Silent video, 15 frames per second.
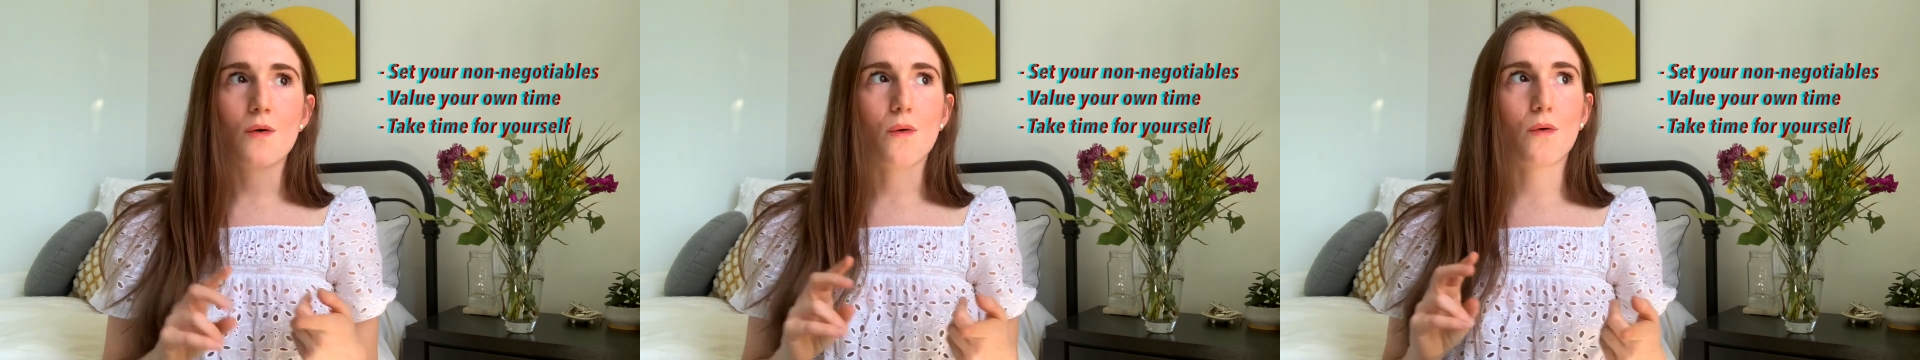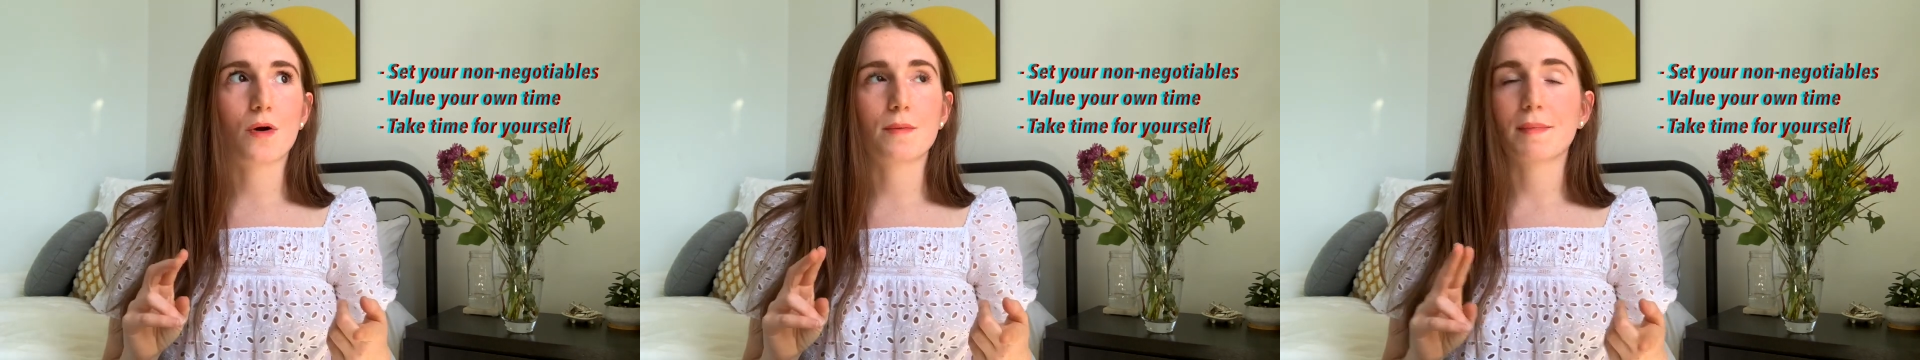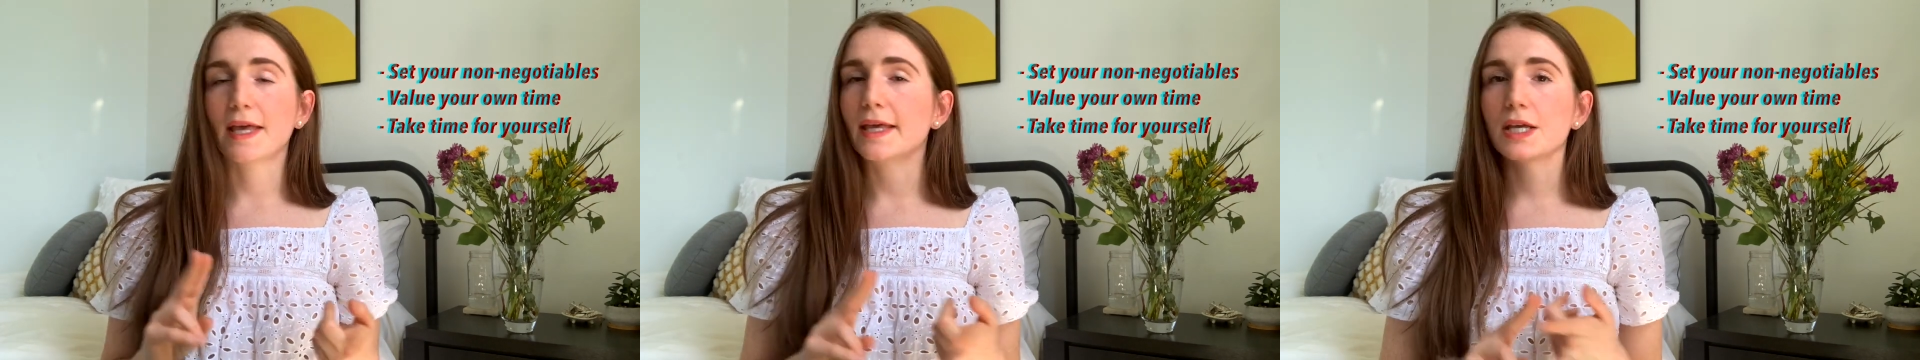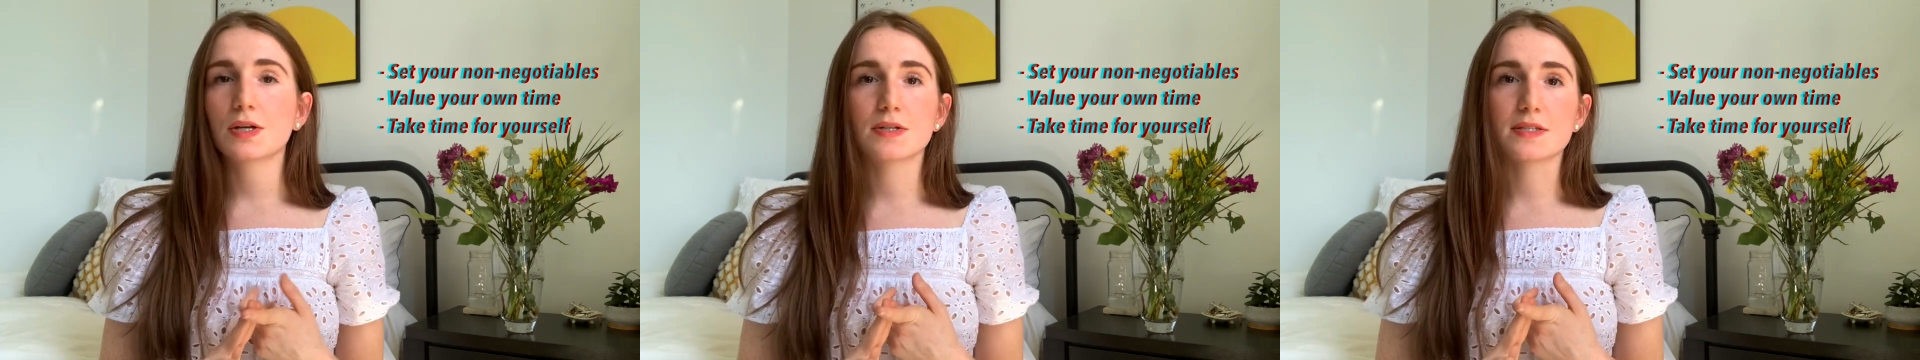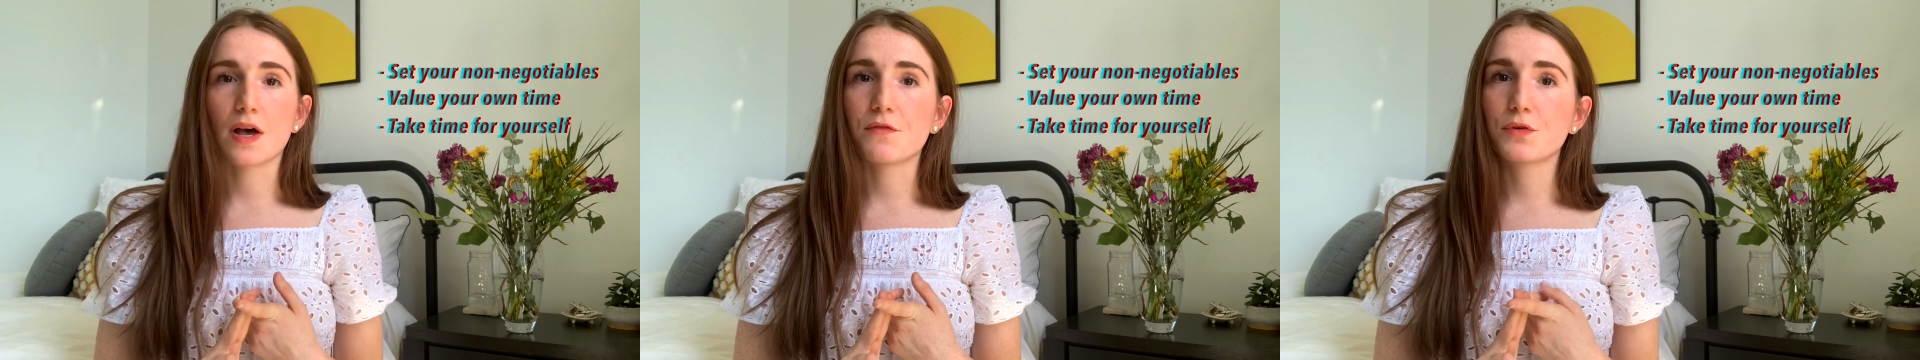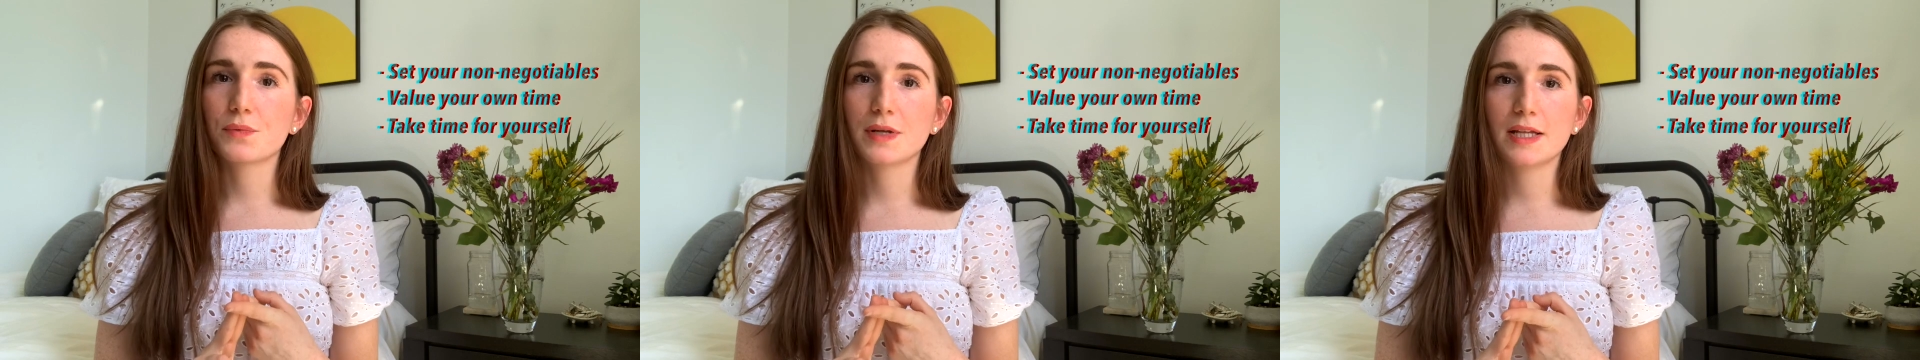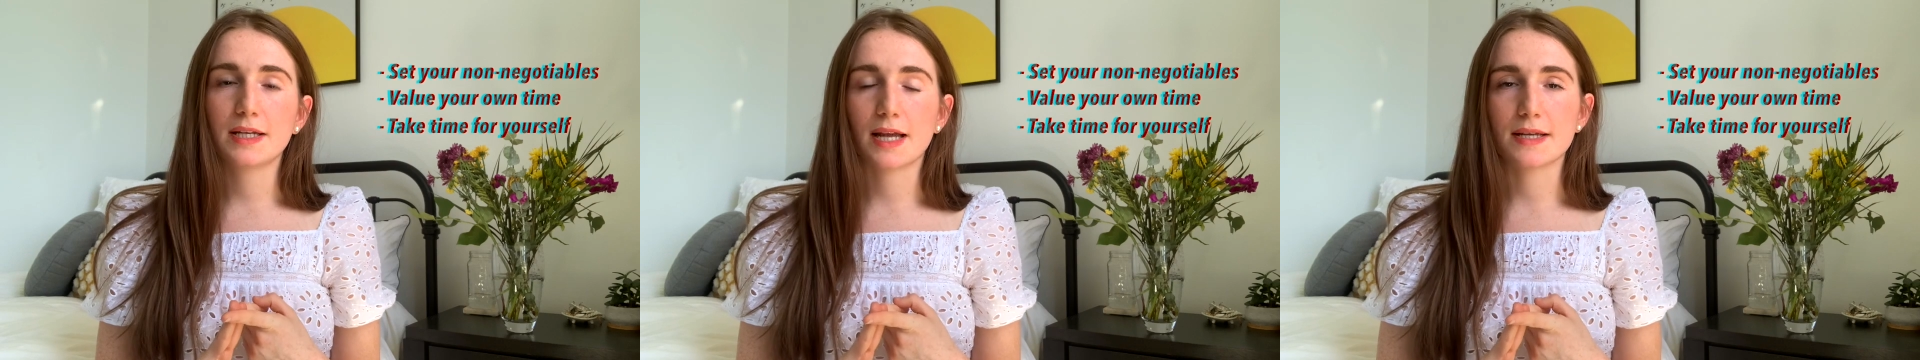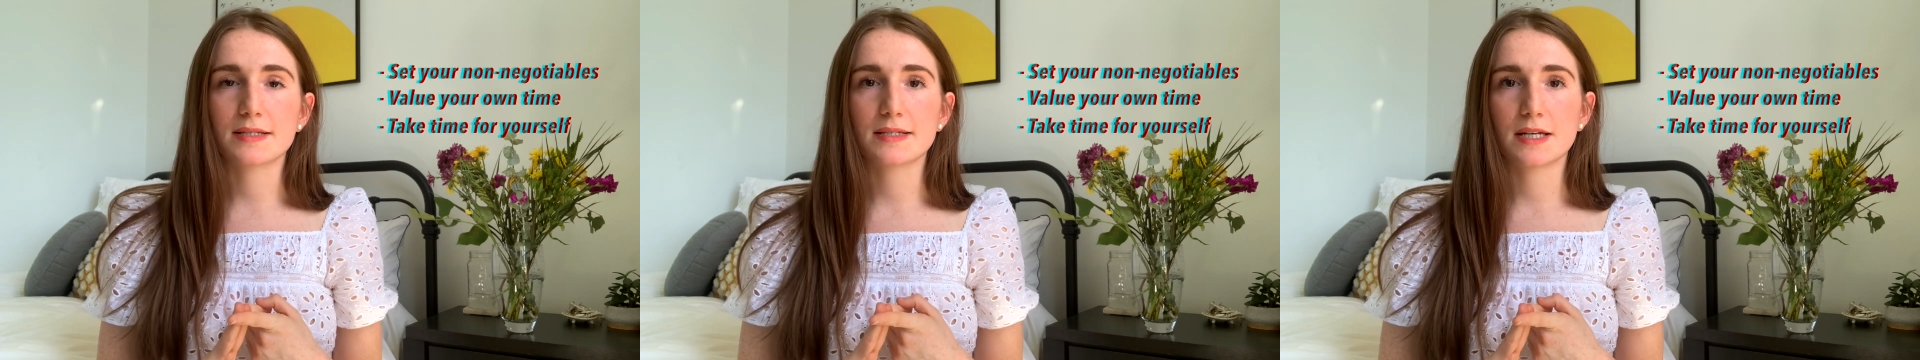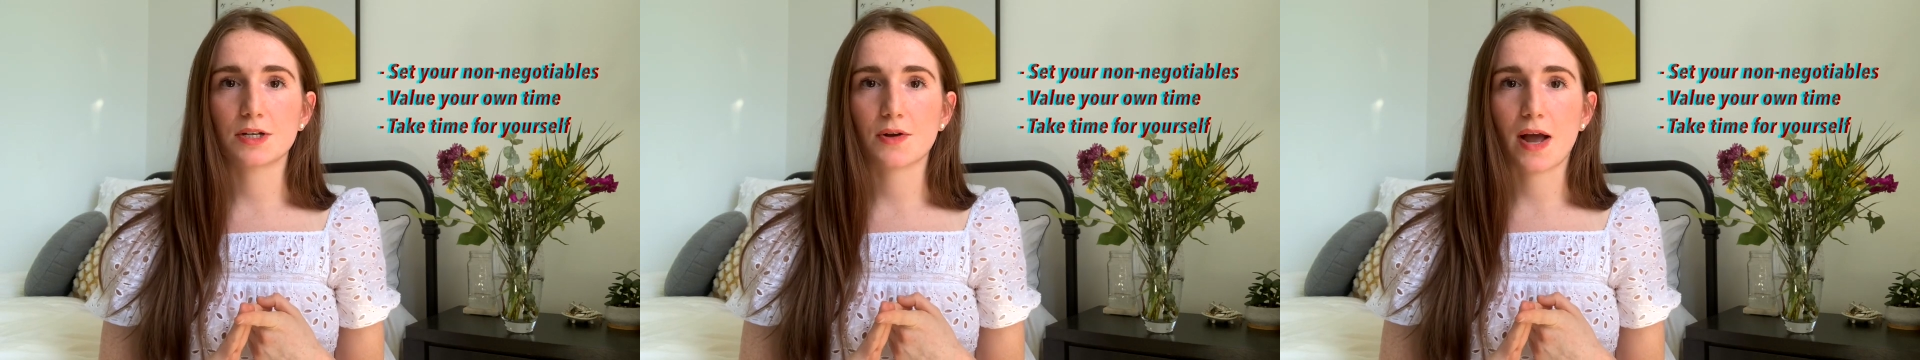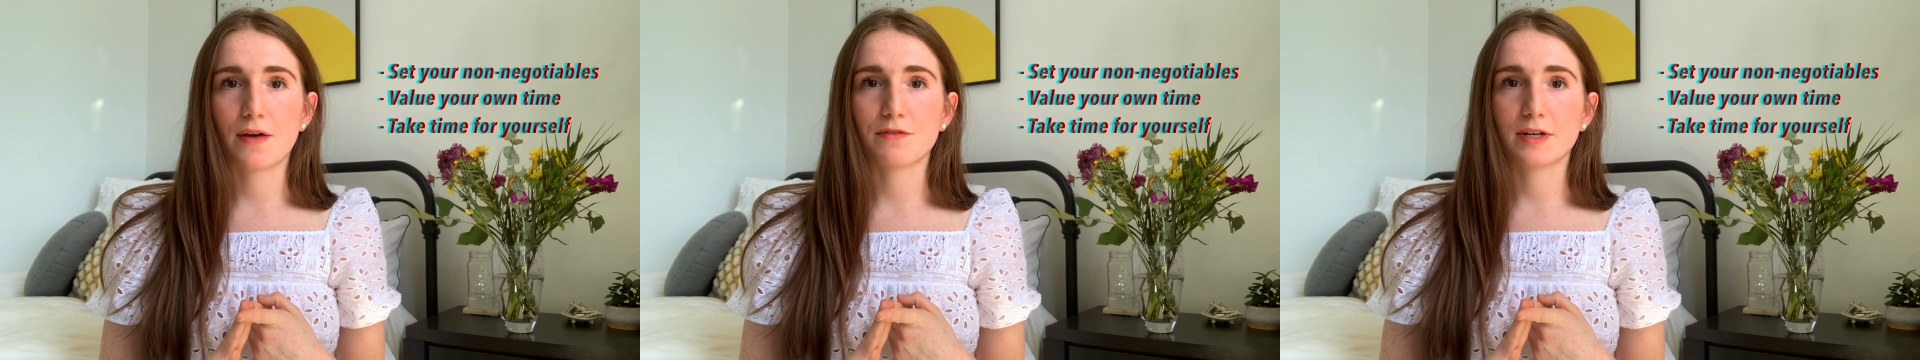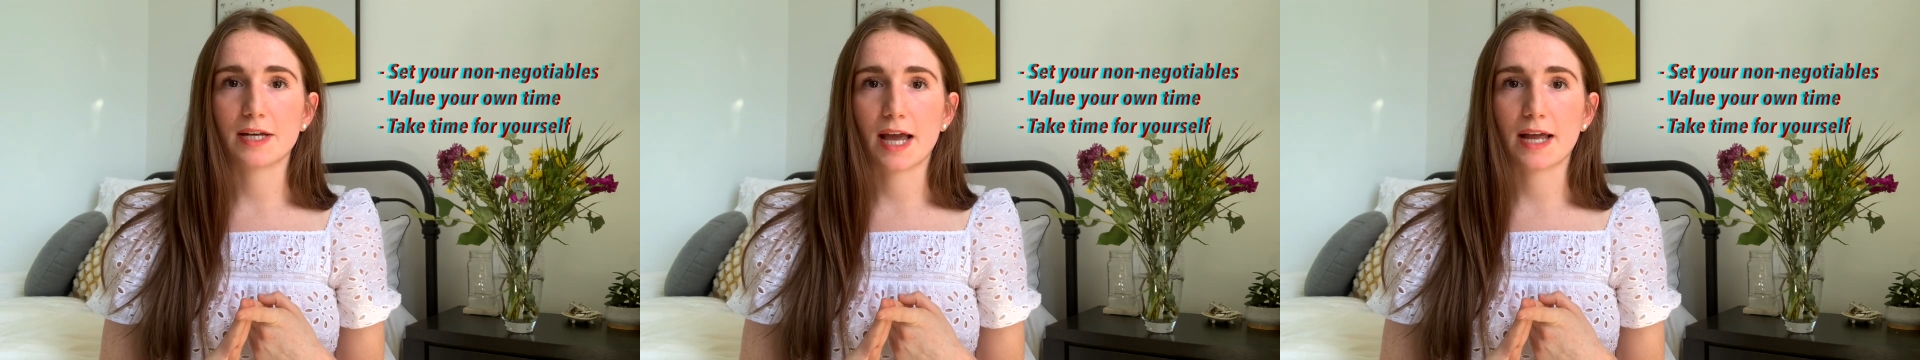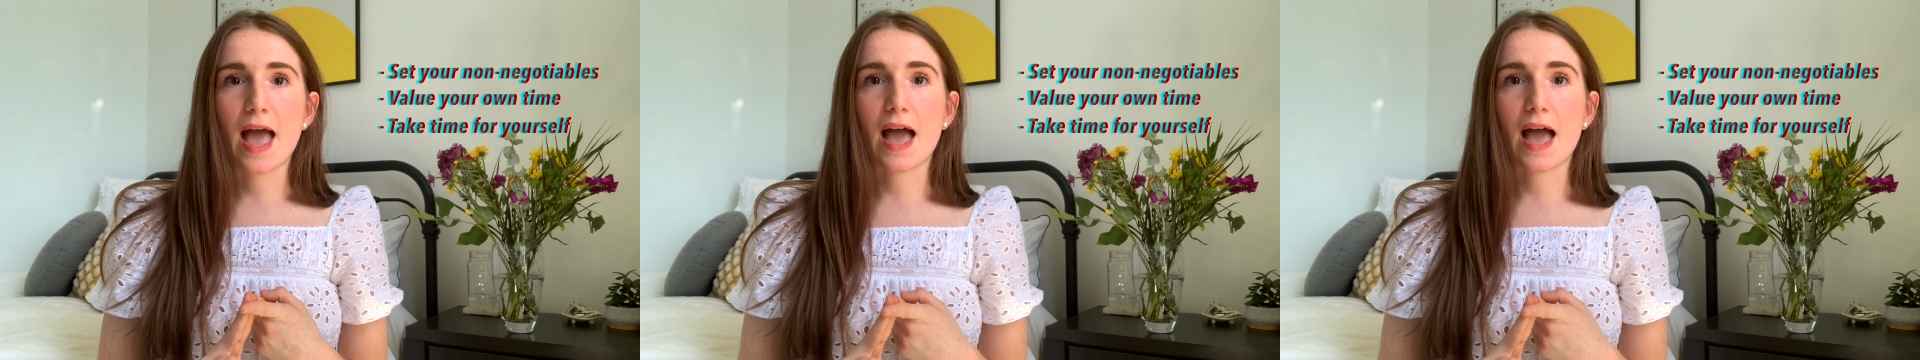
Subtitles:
or making yourself a really nice dinner every night,